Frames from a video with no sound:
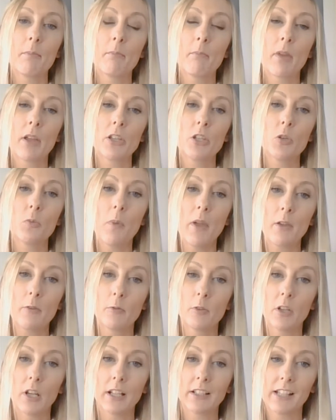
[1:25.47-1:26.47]
you may
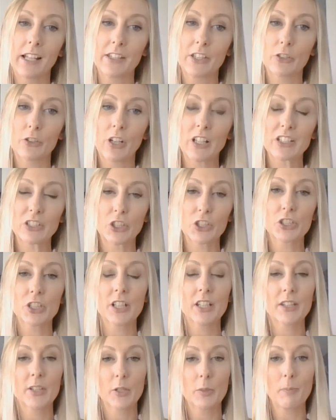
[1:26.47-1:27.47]
feel like that they're
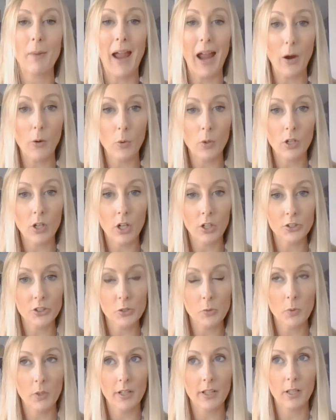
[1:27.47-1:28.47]
exerting their power on
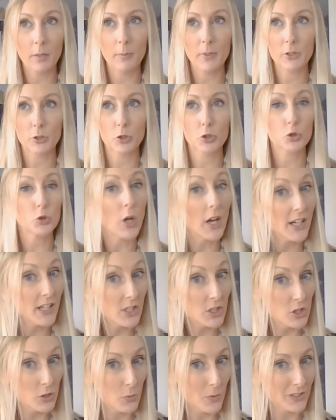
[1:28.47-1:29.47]
you a little bit, or
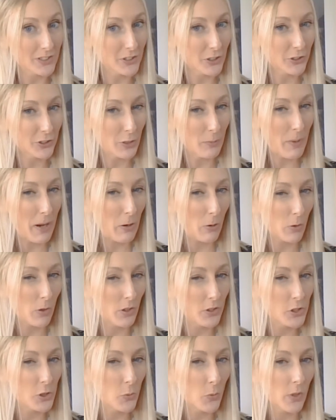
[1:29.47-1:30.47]
trying to exert their power
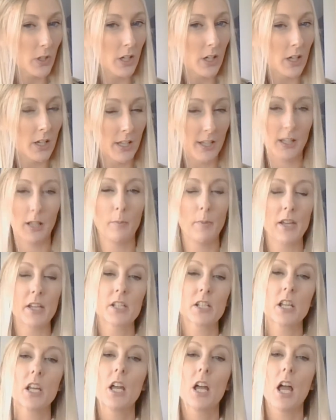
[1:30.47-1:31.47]
on you a little
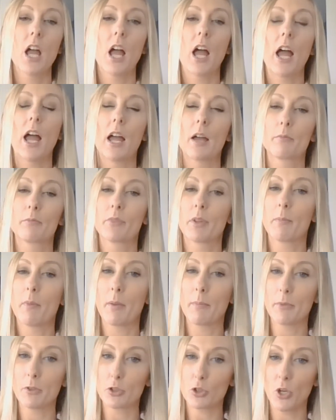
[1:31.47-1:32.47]
bit. They
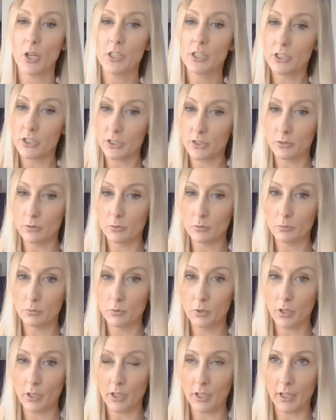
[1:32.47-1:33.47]
might be trying to,
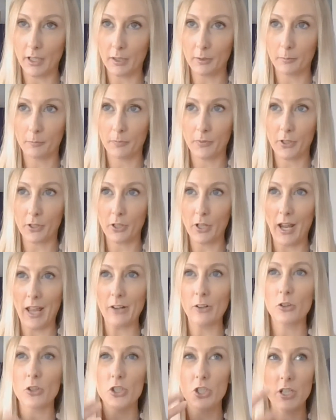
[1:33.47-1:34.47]
like, their
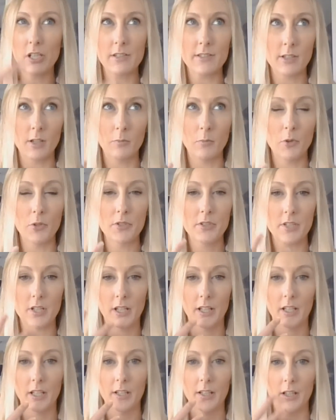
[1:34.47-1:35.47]
energy is almost
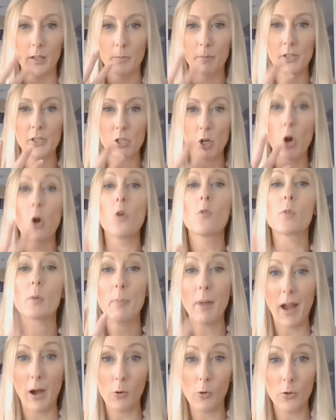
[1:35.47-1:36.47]
like a little bit
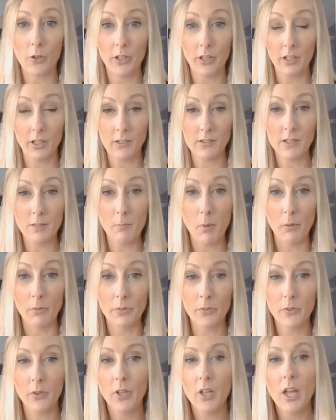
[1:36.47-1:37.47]
overpowering in the month.